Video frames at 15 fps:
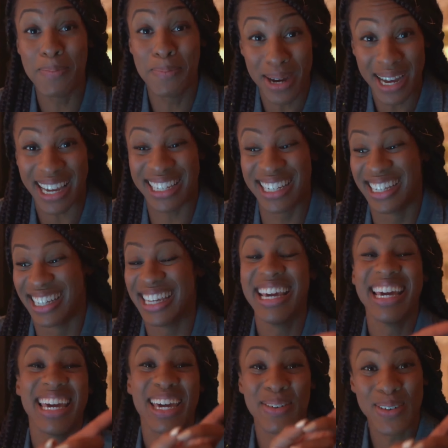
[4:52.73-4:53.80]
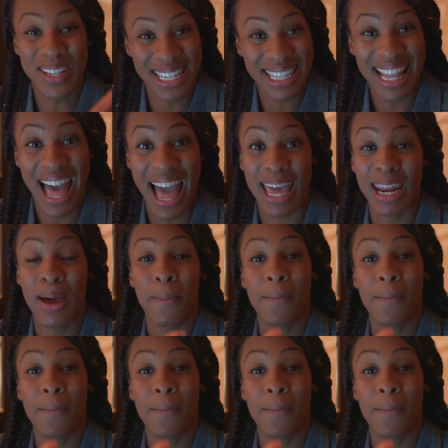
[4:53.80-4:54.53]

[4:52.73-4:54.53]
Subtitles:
but it was a lot.